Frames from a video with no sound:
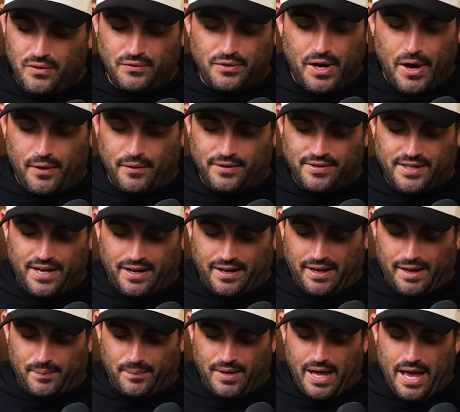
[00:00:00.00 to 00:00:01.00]
No, it's not
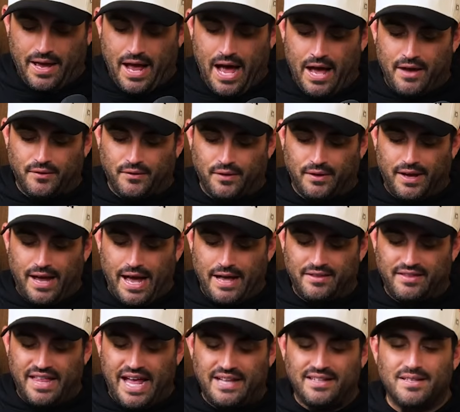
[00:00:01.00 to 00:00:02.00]
going to help. I
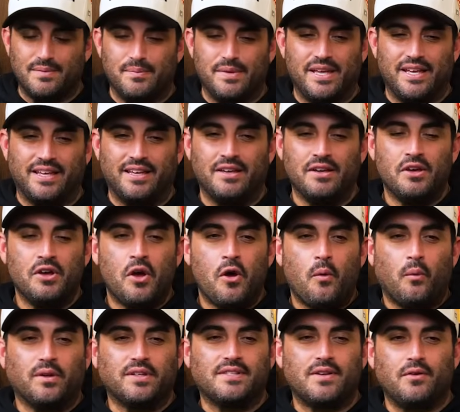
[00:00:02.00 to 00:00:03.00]
that to me,
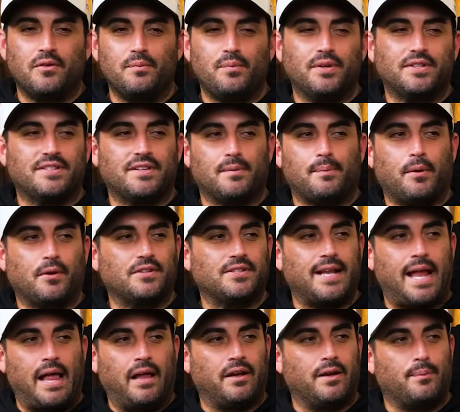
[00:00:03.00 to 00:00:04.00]
when someone puts their
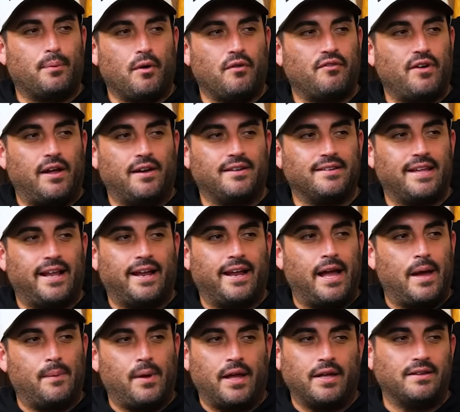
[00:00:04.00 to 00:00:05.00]
personality profile on a dating
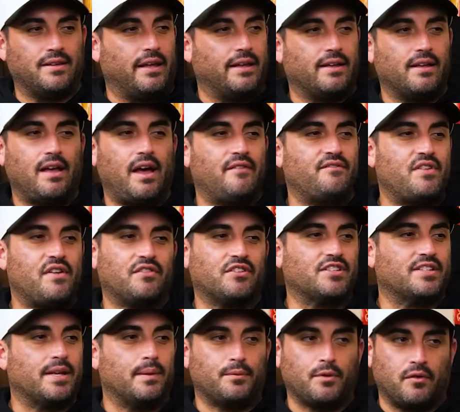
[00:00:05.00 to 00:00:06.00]
app, I've never
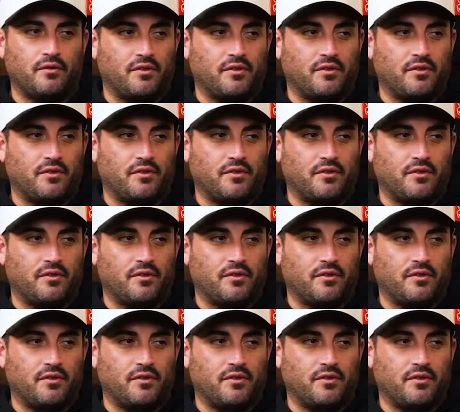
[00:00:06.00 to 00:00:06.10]
skipped